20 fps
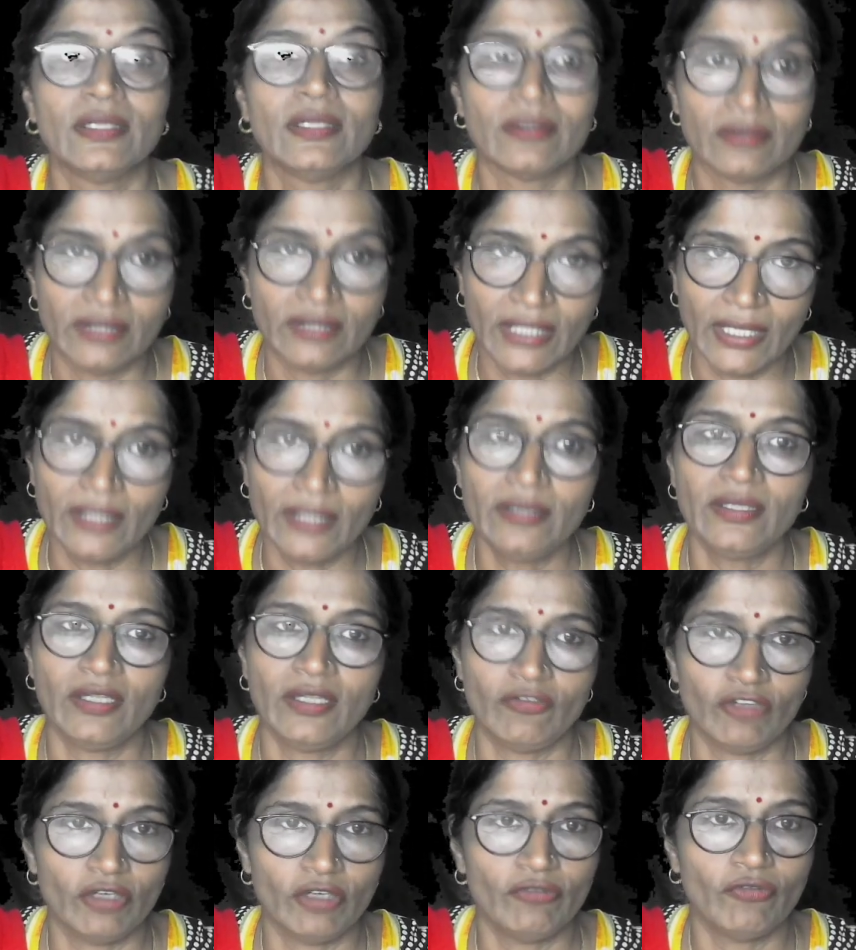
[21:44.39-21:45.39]
then they
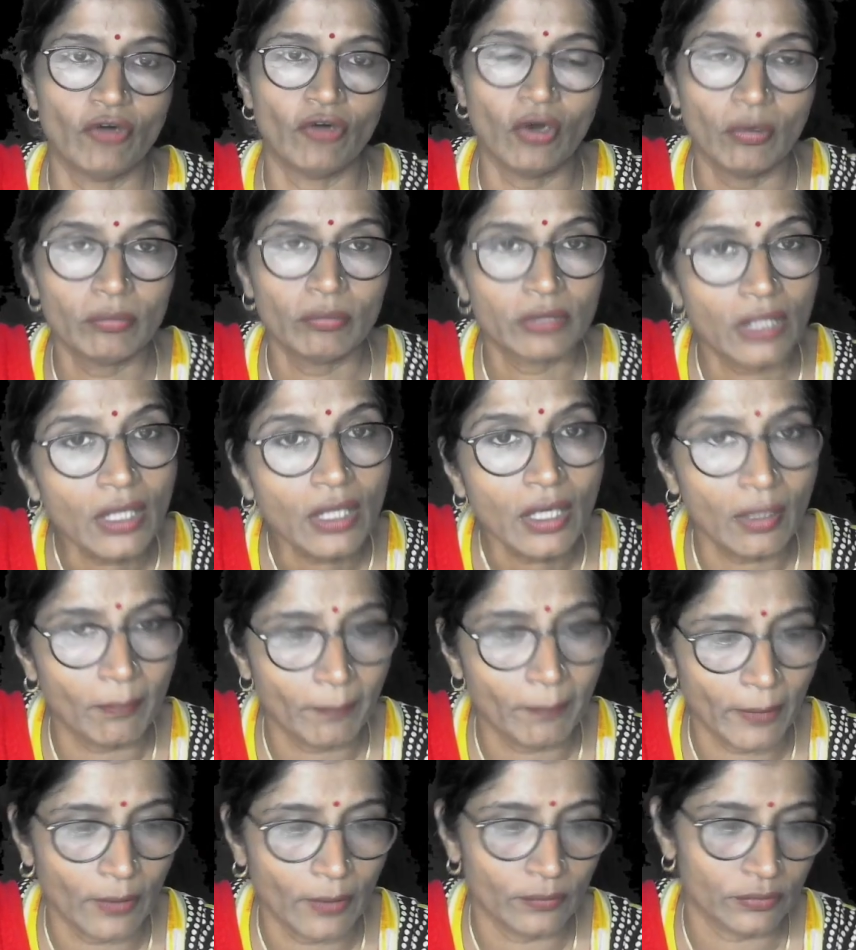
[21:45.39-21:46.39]
will form the compound.